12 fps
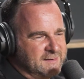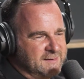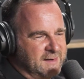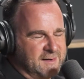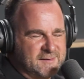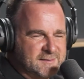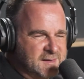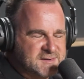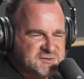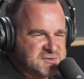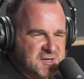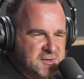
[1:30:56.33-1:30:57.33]
you know, they're
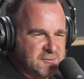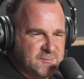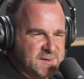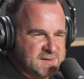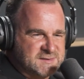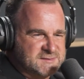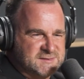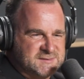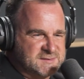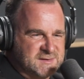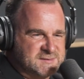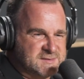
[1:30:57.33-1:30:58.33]
just into it because
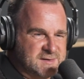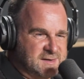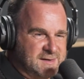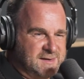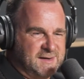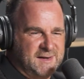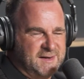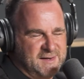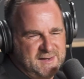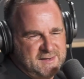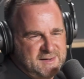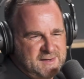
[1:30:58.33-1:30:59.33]
it's all they
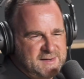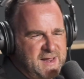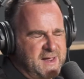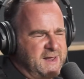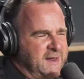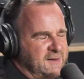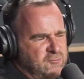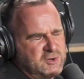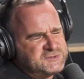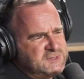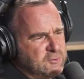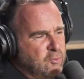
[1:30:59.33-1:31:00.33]
know. Well,
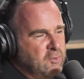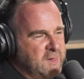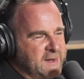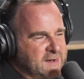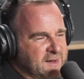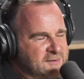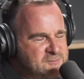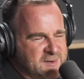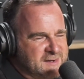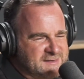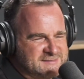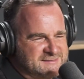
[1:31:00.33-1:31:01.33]
it's not all they know, but
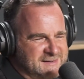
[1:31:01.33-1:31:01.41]
it's